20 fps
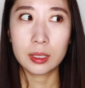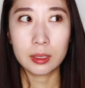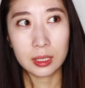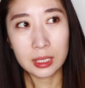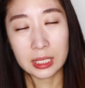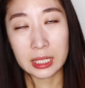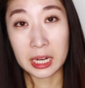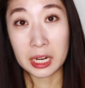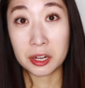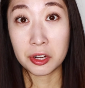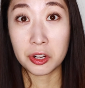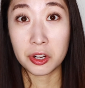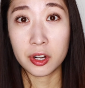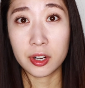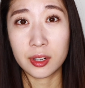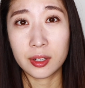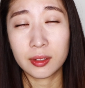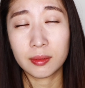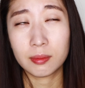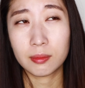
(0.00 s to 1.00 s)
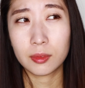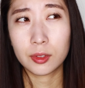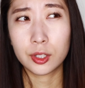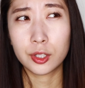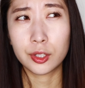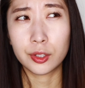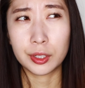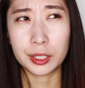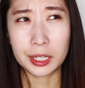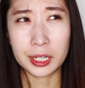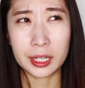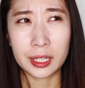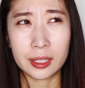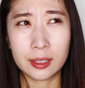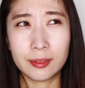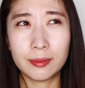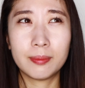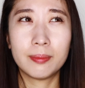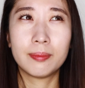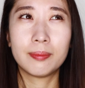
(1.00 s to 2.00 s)
standard
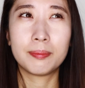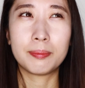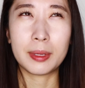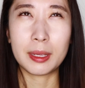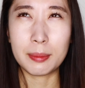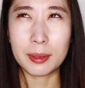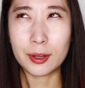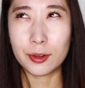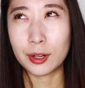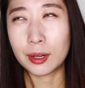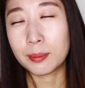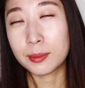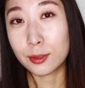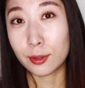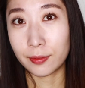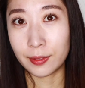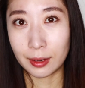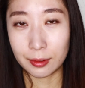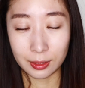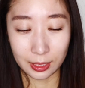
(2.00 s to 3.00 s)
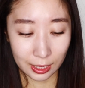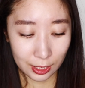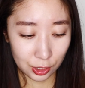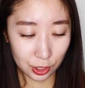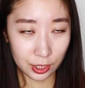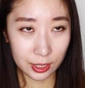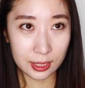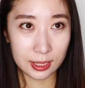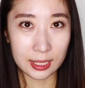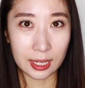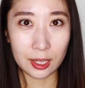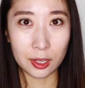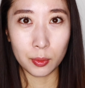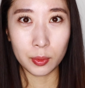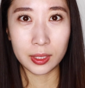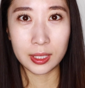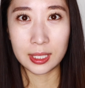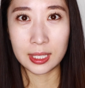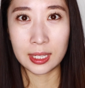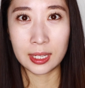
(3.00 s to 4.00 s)
Korean BB creams or foundations that you
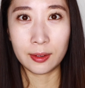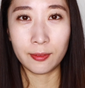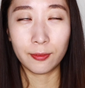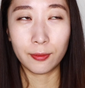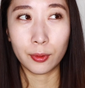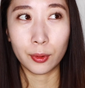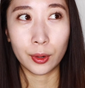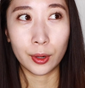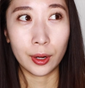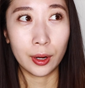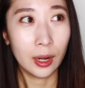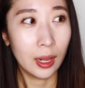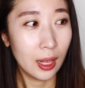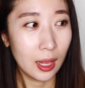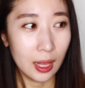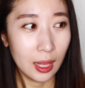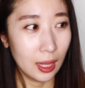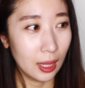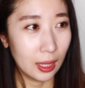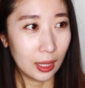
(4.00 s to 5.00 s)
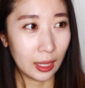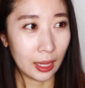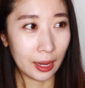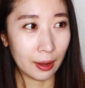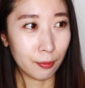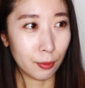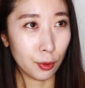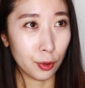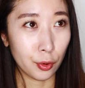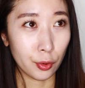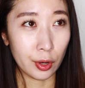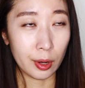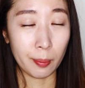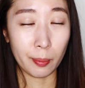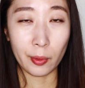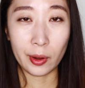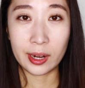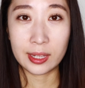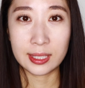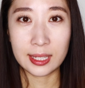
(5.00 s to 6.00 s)
would see for like rotary
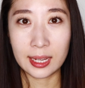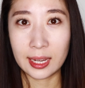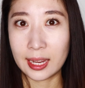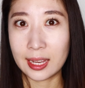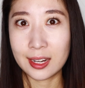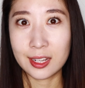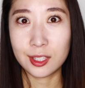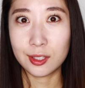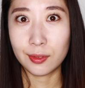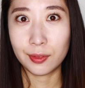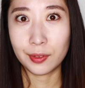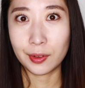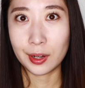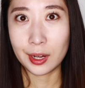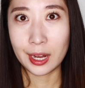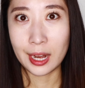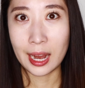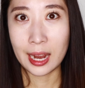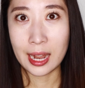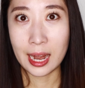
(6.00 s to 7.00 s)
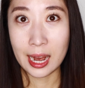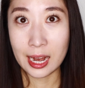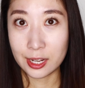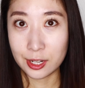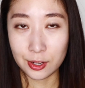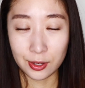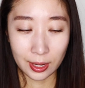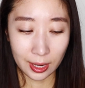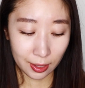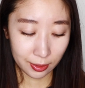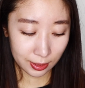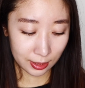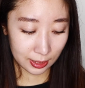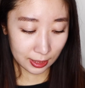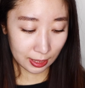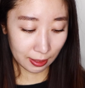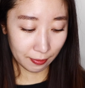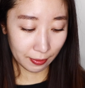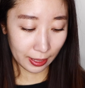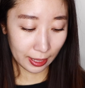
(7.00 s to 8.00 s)
brands like Innisfree and Etude House and
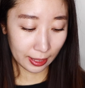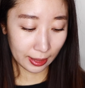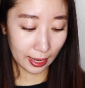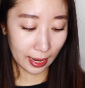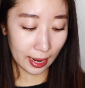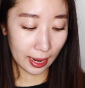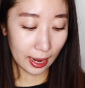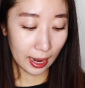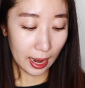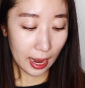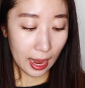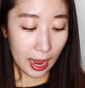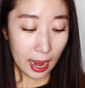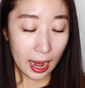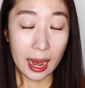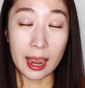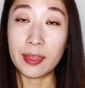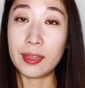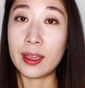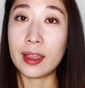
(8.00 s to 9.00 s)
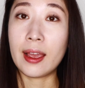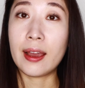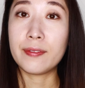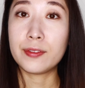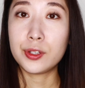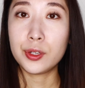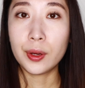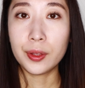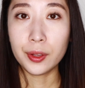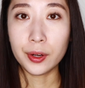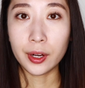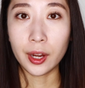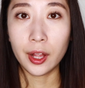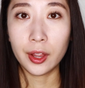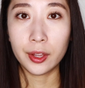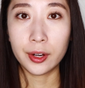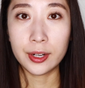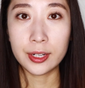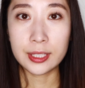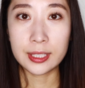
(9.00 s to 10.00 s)
stuff like that. And they have 2 other
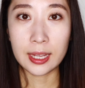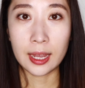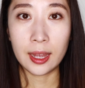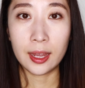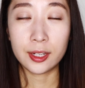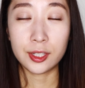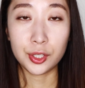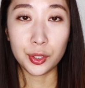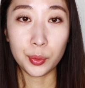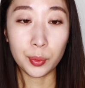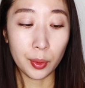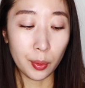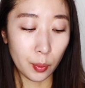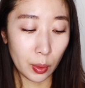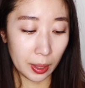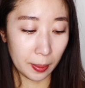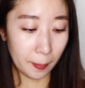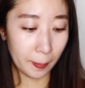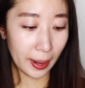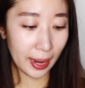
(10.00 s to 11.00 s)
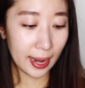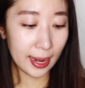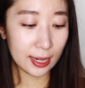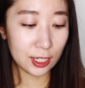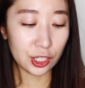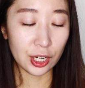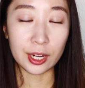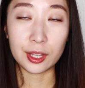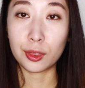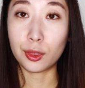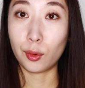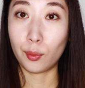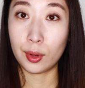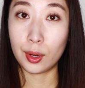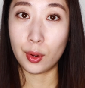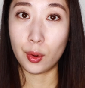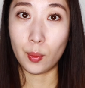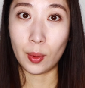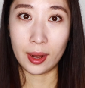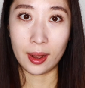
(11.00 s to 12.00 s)
colors, 201 Beige and
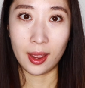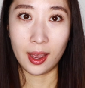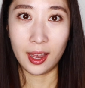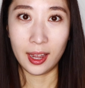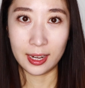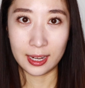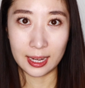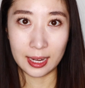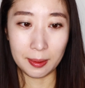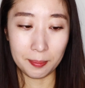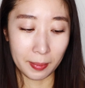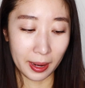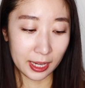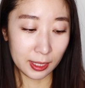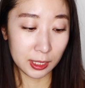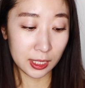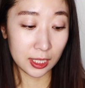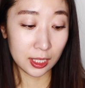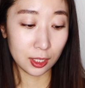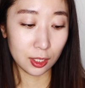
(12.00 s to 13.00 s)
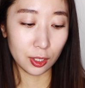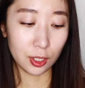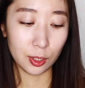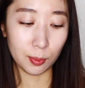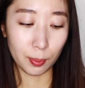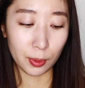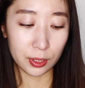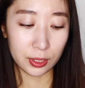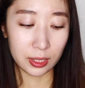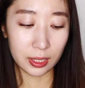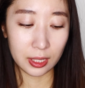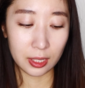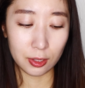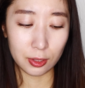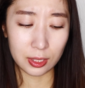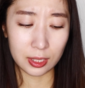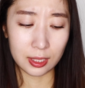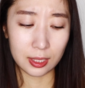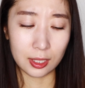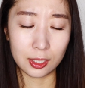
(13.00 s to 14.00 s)
301 Honey. My sister personally
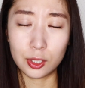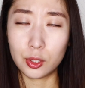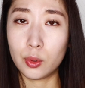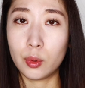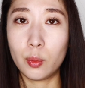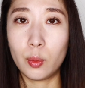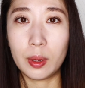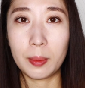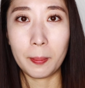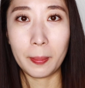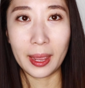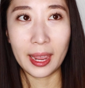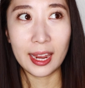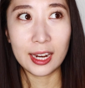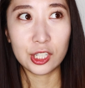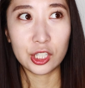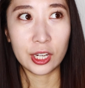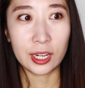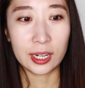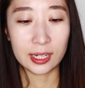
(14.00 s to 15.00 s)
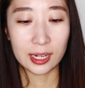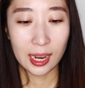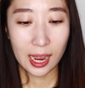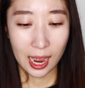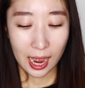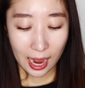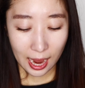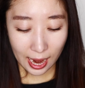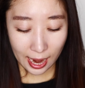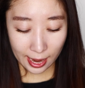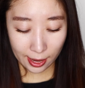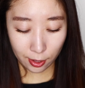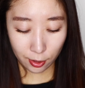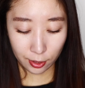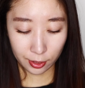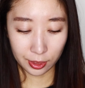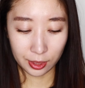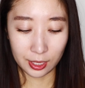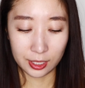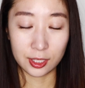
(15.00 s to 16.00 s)
uses the 201 Beige, and I
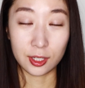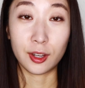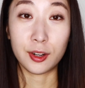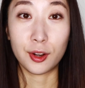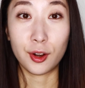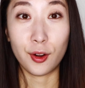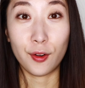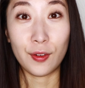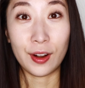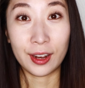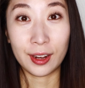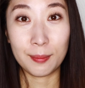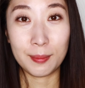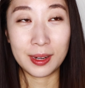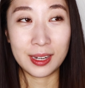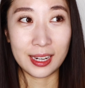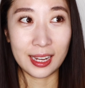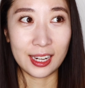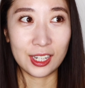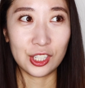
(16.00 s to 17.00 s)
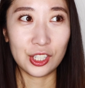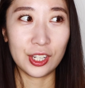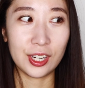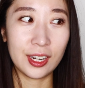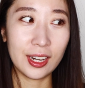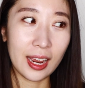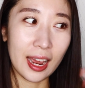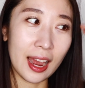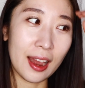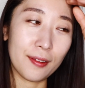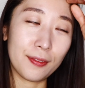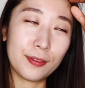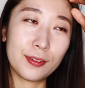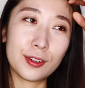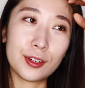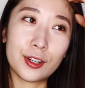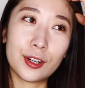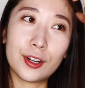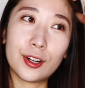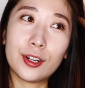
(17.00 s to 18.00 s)
got this on her recommendation
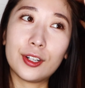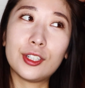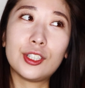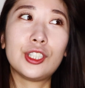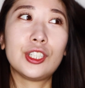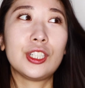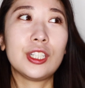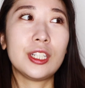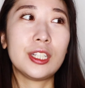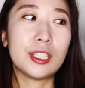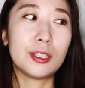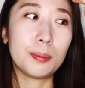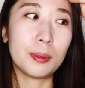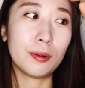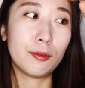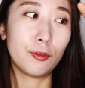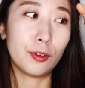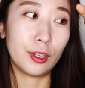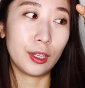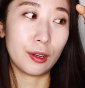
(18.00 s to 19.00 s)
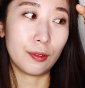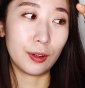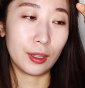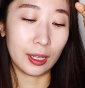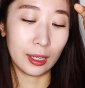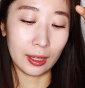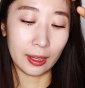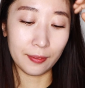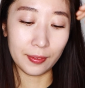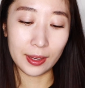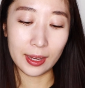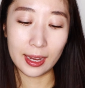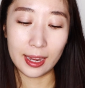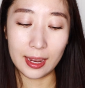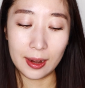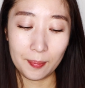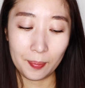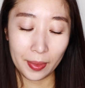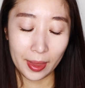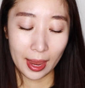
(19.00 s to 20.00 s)
after she's been really loving
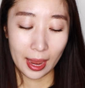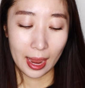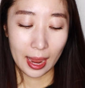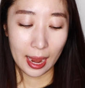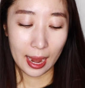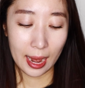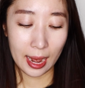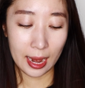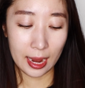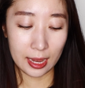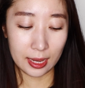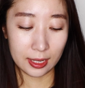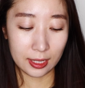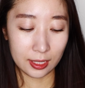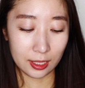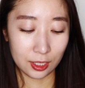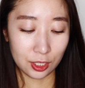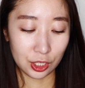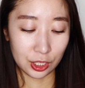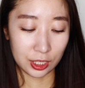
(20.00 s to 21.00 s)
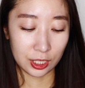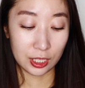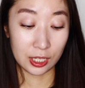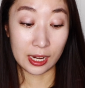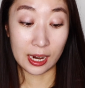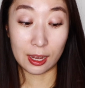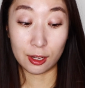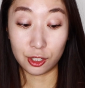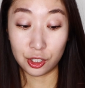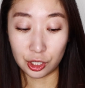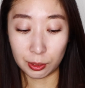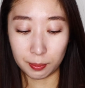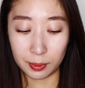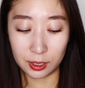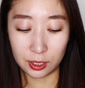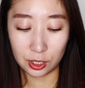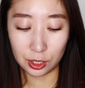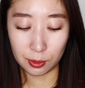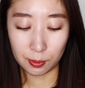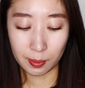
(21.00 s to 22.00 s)
it. And just to now jump
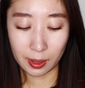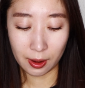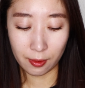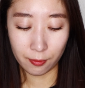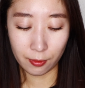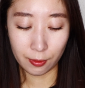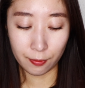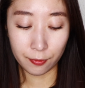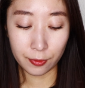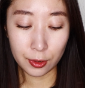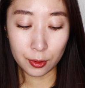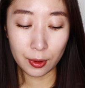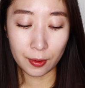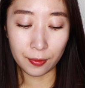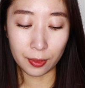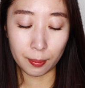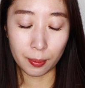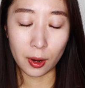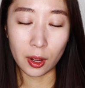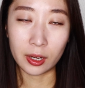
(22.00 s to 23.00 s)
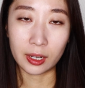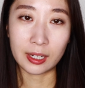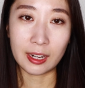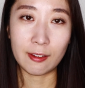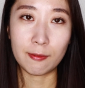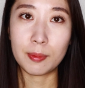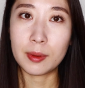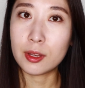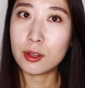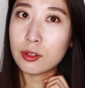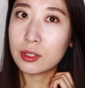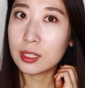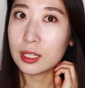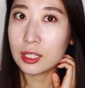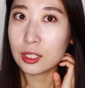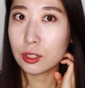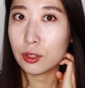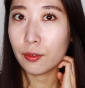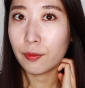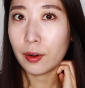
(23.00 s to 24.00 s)
into my review of the product, I've been using
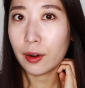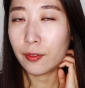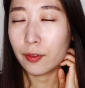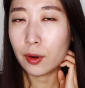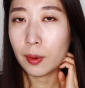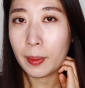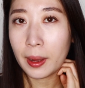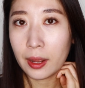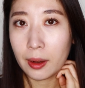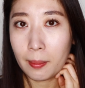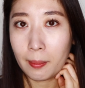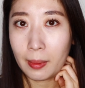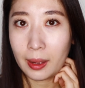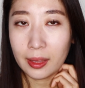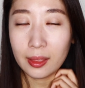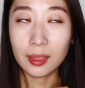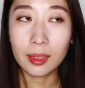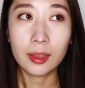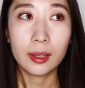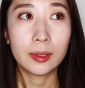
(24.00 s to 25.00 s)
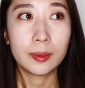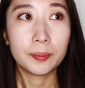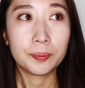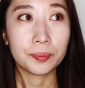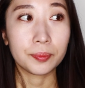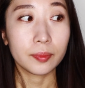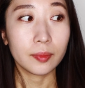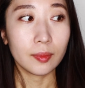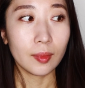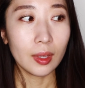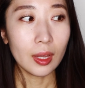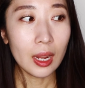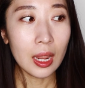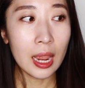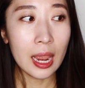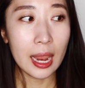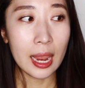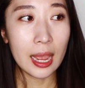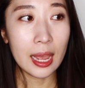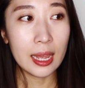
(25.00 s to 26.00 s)
it so far for about a month.
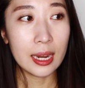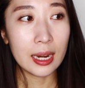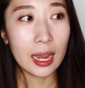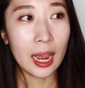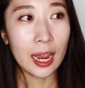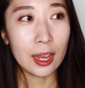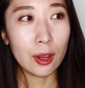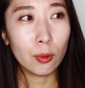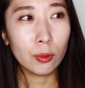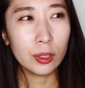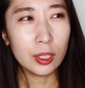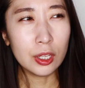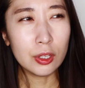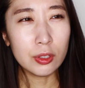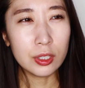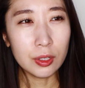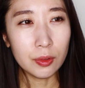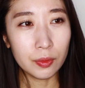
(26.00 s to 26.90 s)
And I only use